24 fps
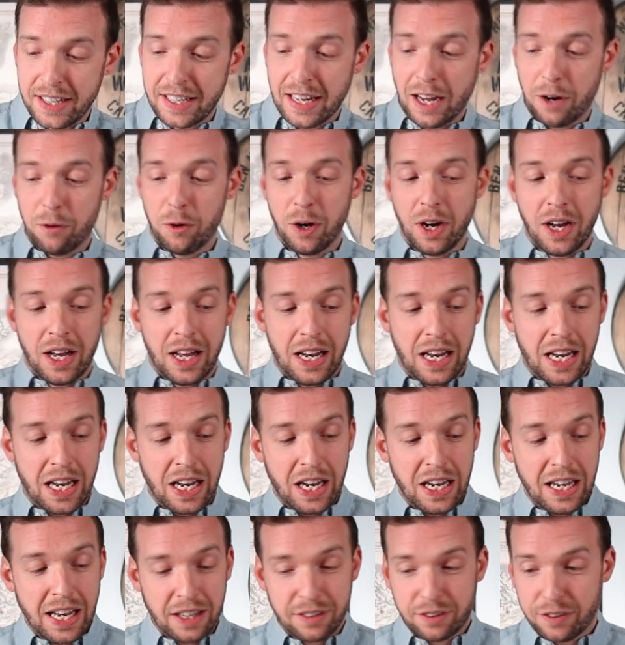Now,
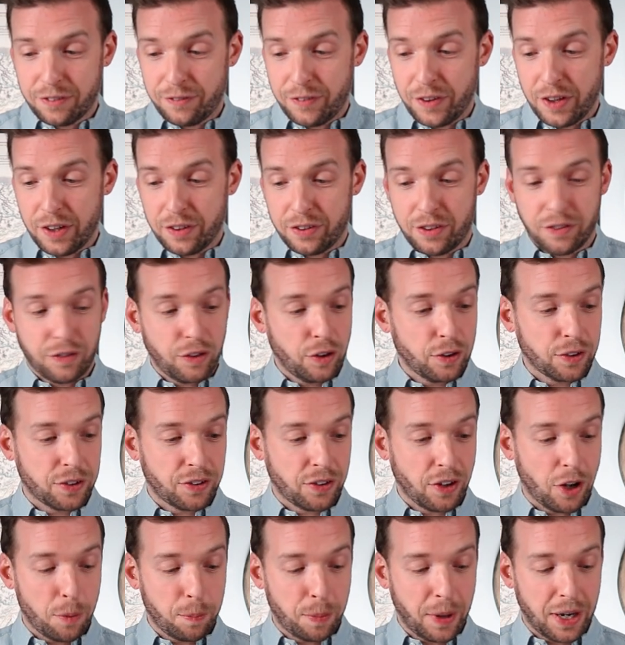let's first of all
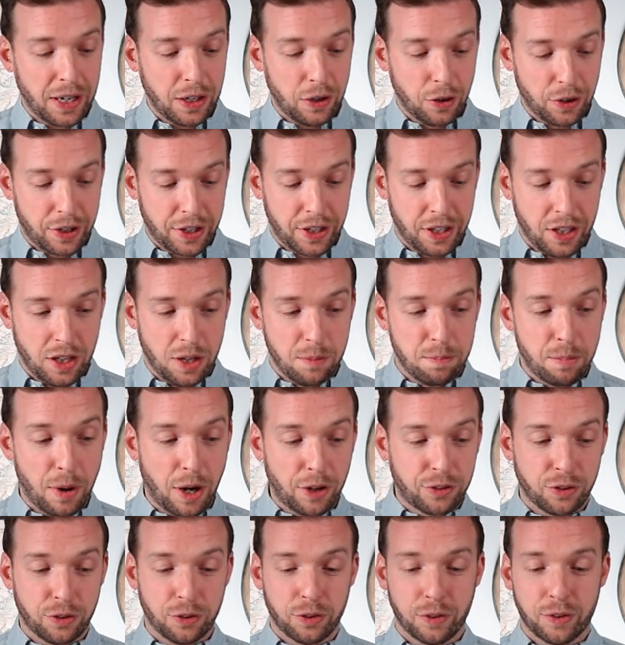start by looking at the
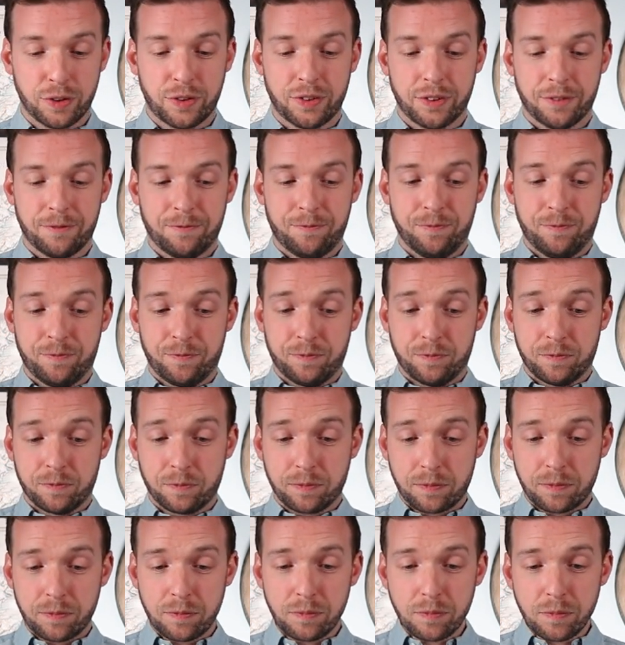bottles.
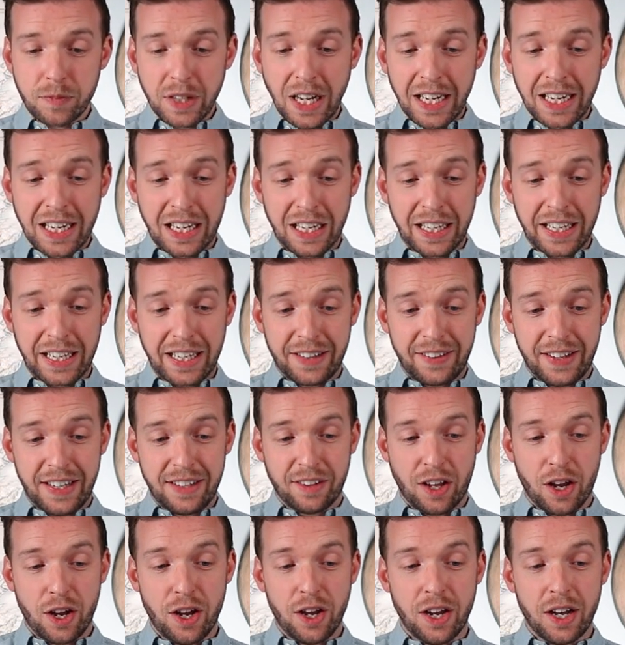Clearly
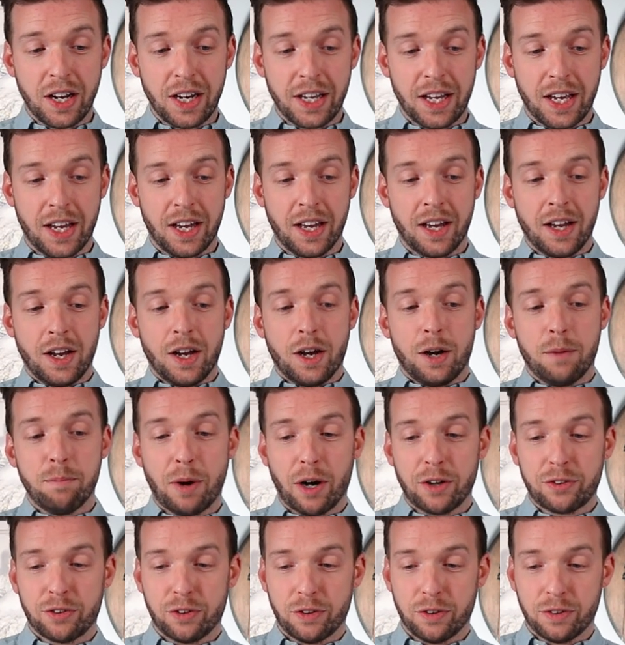these earlier
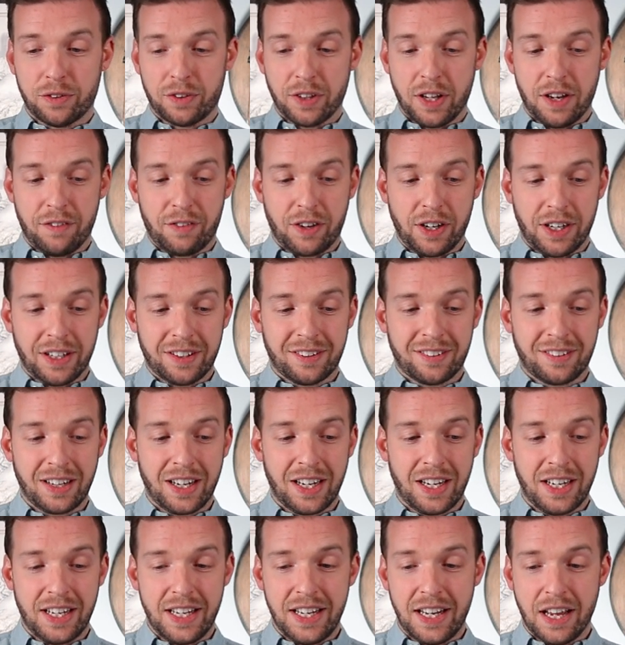bottles have got a
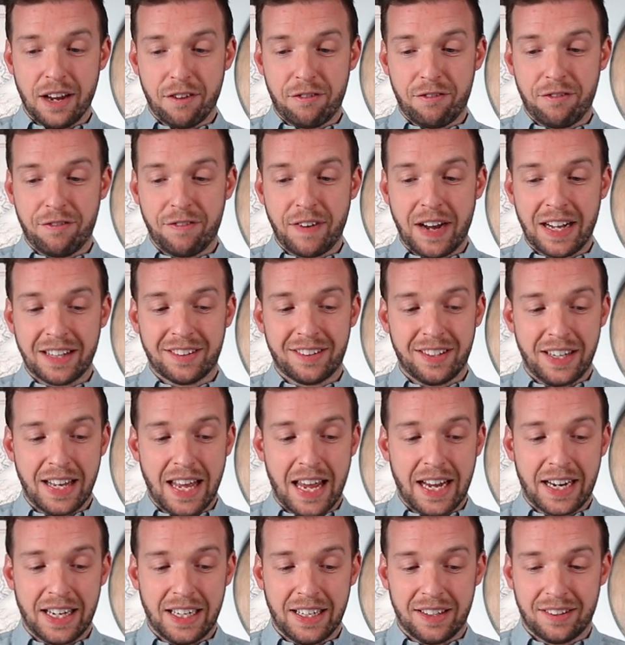slightly fatter
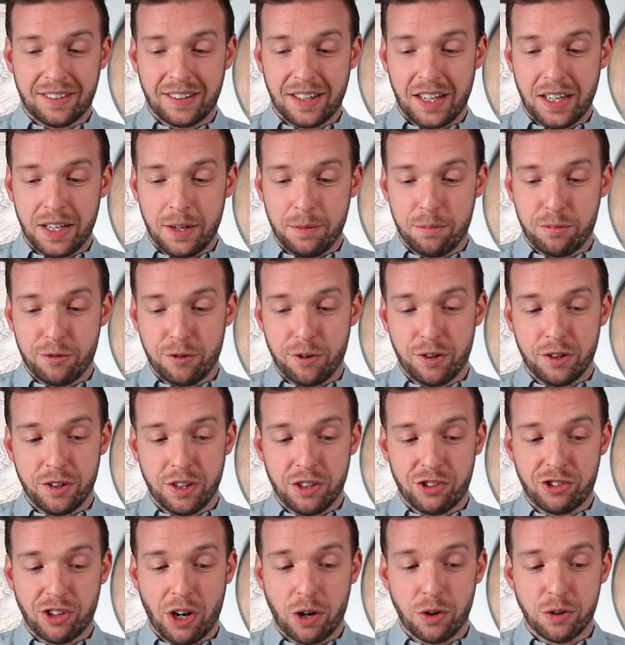neck and a slightly
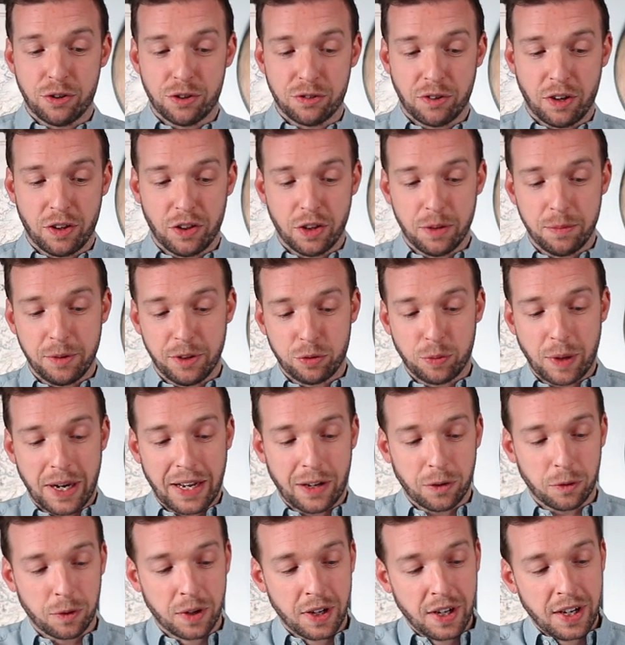broader shoulder on them as
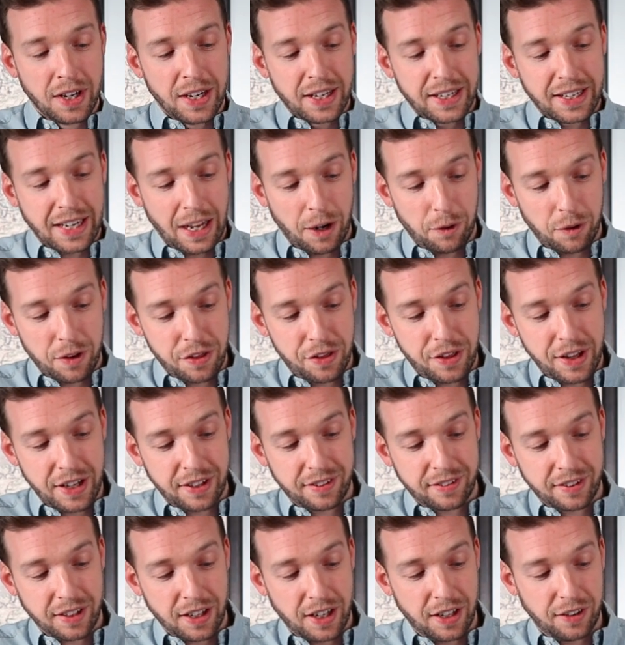well. Now
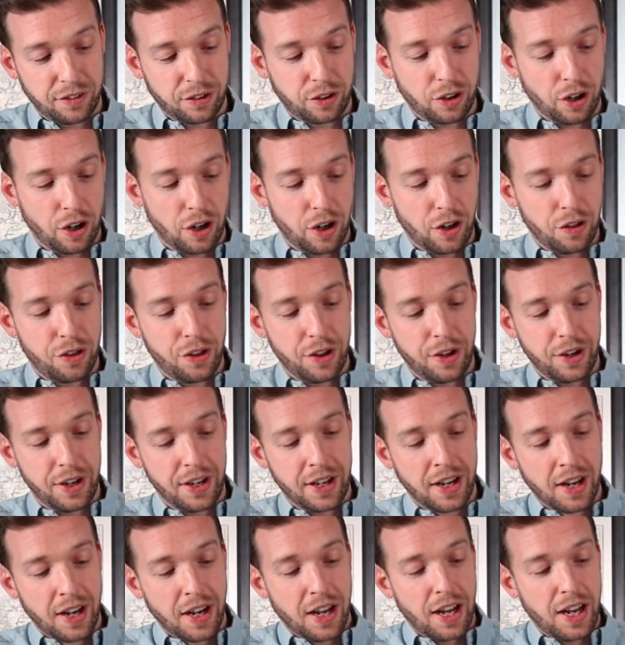this has got
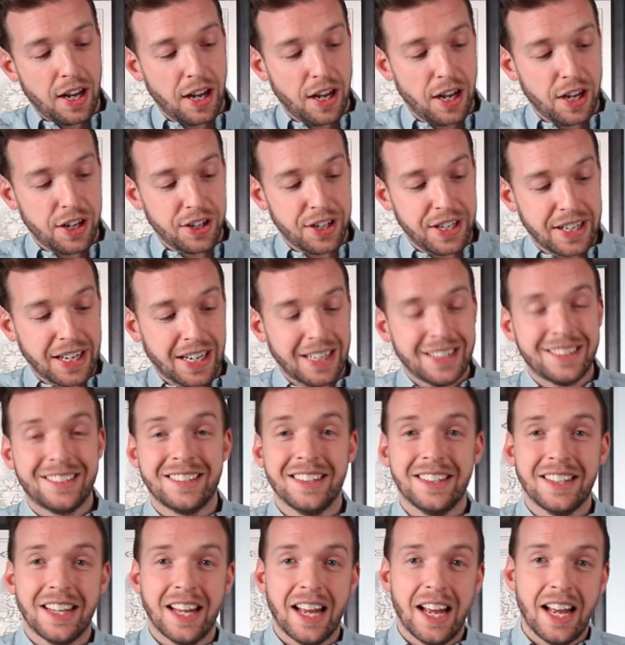the uh,
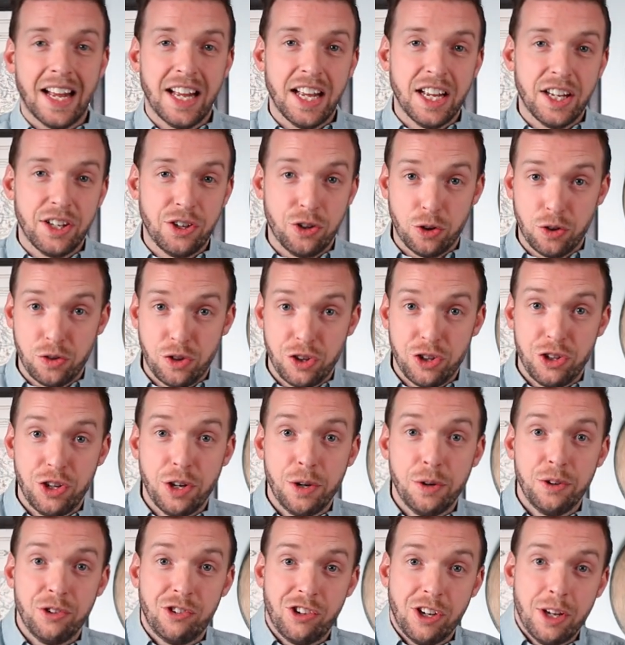United, uh, your, the
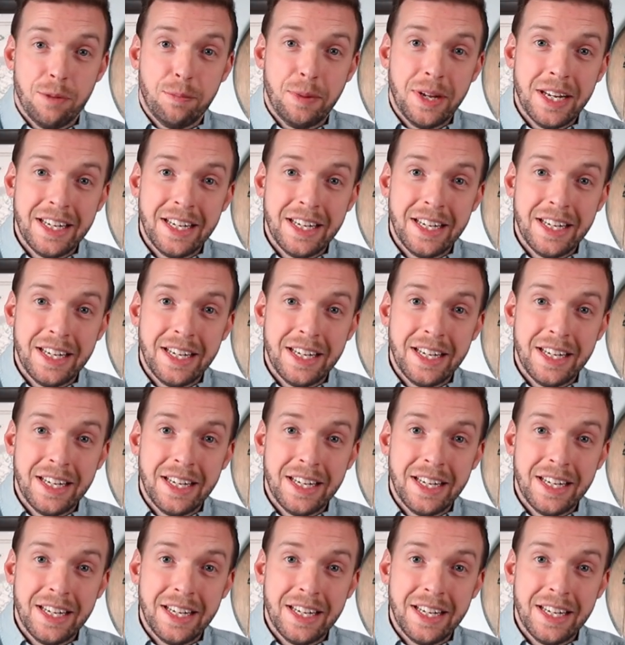UGB